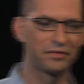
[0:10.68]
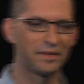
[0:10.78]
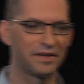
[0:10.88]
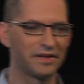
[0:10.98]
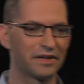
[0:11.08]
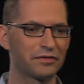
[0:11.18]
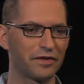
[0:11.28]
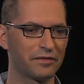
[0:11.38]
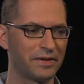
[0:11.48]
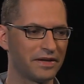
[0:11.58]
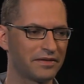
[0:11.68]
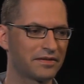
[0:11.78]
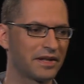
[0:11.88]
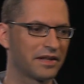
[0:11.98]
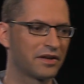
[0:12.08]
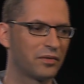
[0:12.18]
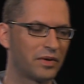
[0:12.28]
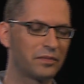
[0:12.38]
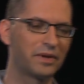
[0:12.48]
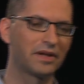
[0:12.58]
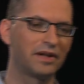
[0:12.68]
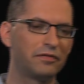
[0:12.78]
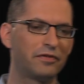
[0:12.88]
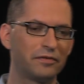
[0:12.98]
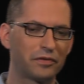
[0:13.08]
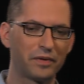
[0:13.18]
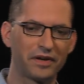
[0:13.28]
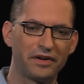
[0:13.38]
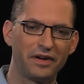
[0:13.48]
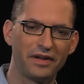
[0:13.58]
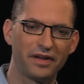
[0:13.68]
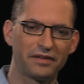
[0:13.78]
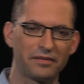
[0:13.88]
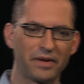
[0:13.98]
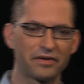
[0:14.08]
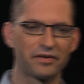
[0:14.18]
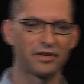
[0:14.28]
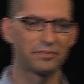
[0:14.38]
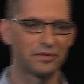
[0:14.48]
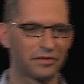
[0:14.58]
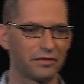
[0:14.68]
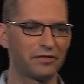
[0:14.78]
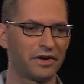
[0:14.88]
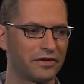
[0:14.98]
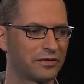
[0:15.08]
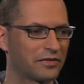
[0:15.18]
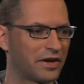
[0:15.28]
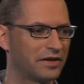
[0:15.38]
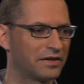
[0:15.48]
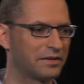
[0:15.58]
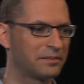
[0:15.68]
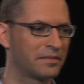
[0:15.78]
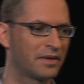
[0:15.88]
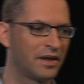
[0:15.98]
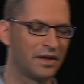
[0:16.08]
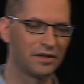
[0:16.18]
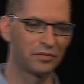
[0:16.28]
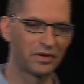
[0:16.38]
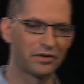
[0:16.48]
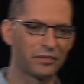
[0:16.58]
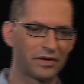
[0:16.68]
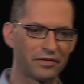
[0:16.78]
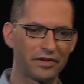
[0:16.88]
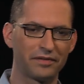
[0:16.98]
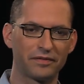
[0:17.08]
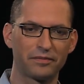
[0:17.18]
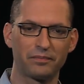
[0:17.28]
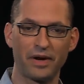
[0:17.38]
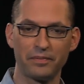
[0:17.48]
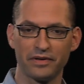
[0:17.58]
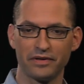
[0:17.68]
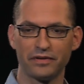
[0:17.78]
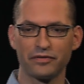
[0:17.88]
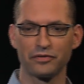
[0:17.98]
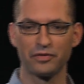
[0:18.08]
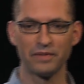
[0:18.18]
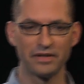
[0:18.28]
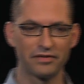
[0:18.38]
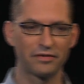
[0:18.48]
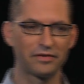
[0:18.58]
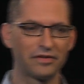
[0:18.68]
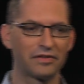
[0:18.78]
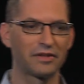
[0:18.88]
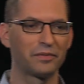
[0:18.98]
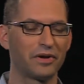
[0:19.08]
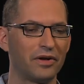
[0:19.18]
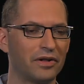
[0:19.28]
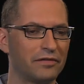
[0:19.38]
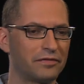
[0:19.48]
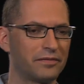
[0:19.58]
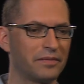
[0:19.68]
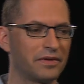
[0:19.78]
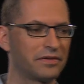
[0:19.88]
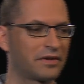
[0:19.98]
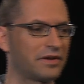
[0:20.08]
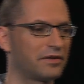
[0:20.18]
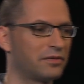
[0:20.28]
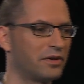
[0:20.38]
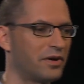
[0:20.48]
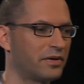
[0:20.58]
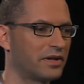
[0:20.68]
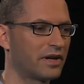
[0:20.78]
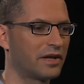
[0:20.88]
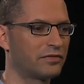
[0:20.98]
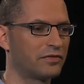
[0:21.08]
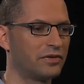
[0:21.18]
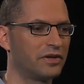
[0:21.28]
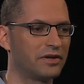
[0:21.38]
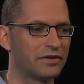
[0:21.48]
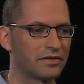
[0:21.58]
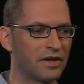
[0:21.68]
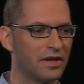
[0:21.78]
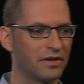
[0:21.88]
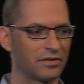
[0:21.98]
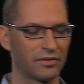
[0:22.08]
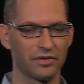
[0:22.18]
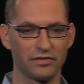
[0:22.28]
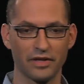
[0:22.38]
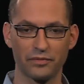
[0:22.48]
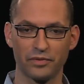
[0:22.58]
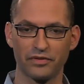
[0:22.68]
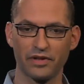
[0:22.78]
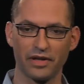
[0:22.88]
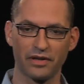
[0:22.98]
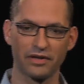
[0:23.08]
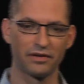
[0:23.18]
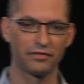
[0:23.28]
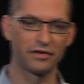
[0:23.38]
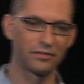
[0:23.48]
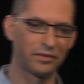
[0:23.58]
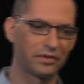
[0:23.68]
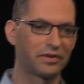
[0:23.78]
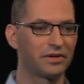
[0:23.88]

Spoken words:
spend the next 5 minutes telling you what we can learn from Twitter as a microcosmos of our society. Twitter is one of the popular social media services that we all have started to know in the last few years. So these networks like Facebook,